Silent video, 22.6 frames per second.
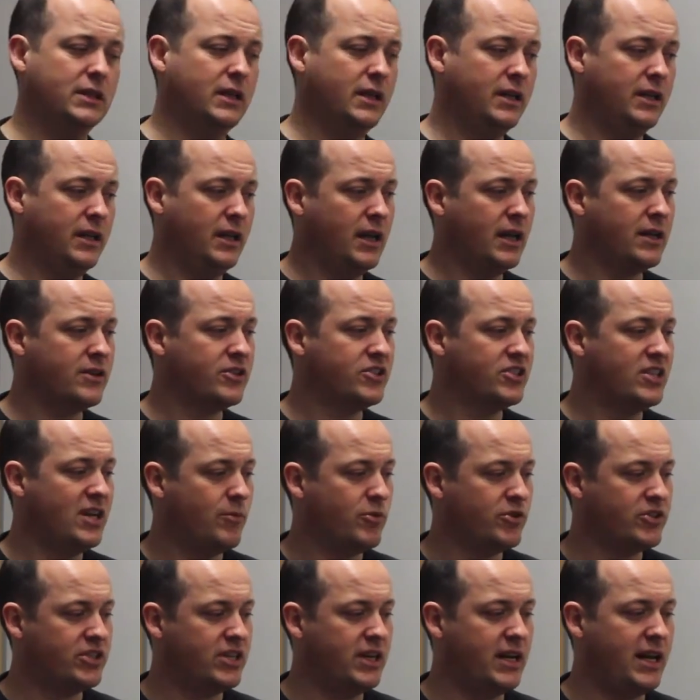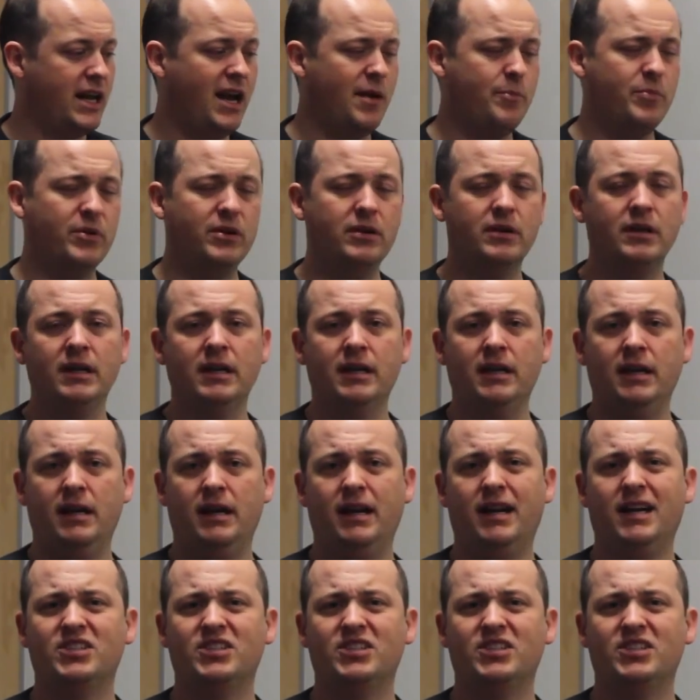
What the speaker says: and understand what's going to happen,